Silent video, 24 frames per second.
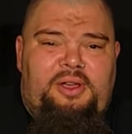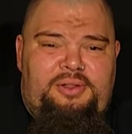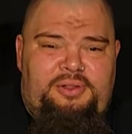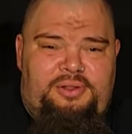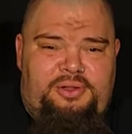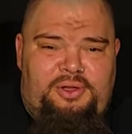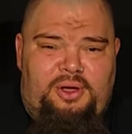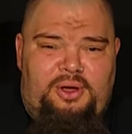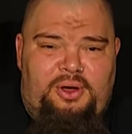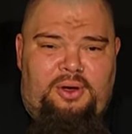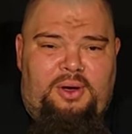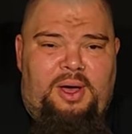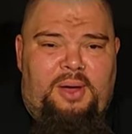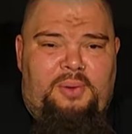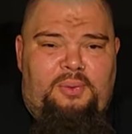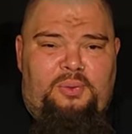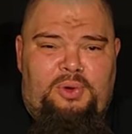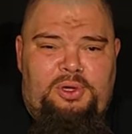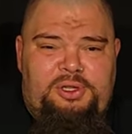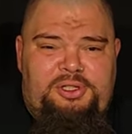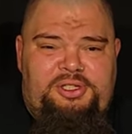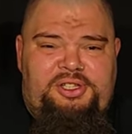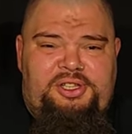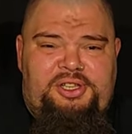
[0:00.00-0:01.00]
So I
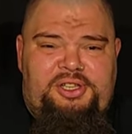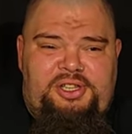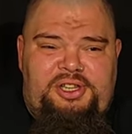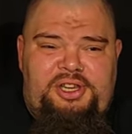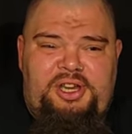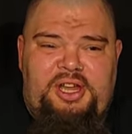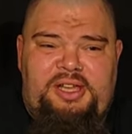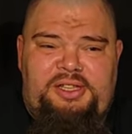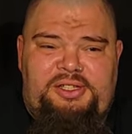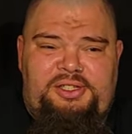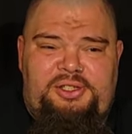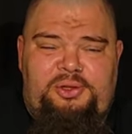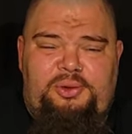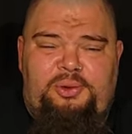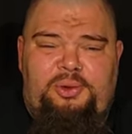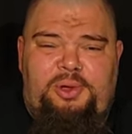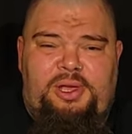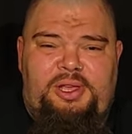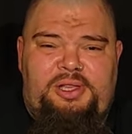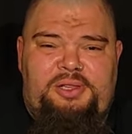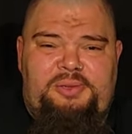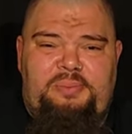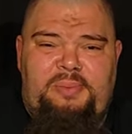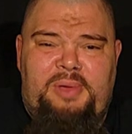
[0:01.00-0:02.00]
would suggest
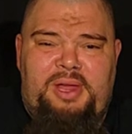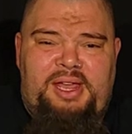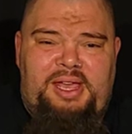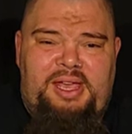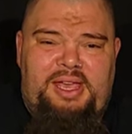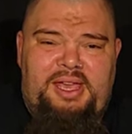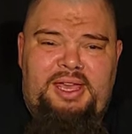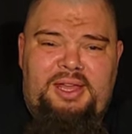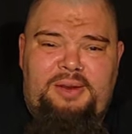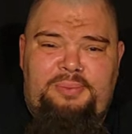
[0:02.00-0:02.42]
doing as many